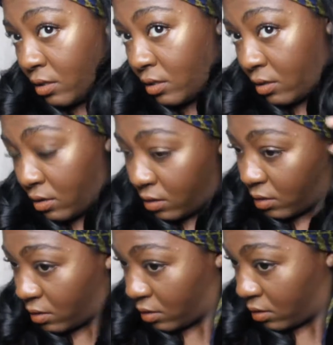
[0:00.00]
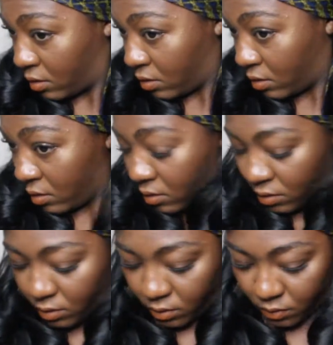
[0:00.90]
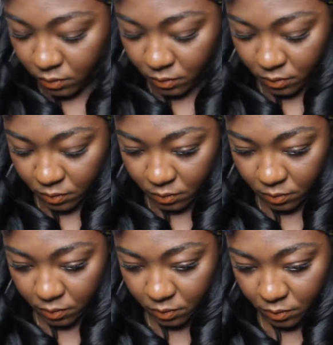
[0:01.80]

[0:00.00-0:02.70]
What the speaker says: Nobody speaks.